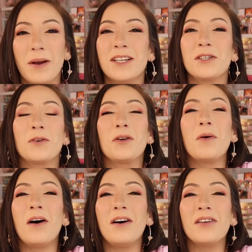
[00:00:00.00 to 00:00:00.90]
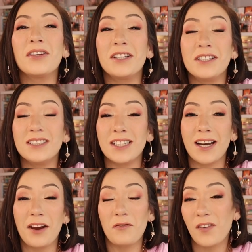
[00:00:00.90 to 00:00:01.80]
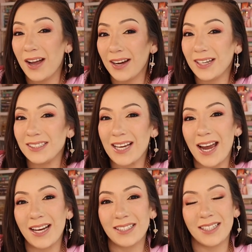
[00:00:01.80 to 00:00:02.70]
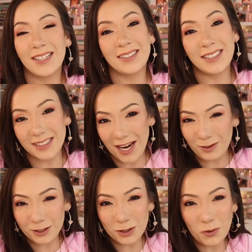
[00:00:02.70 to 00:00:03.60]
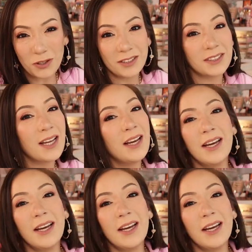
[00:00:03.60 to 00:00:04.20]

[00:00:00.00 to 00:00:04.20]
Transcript: I show you all the goods that I find at discount stores,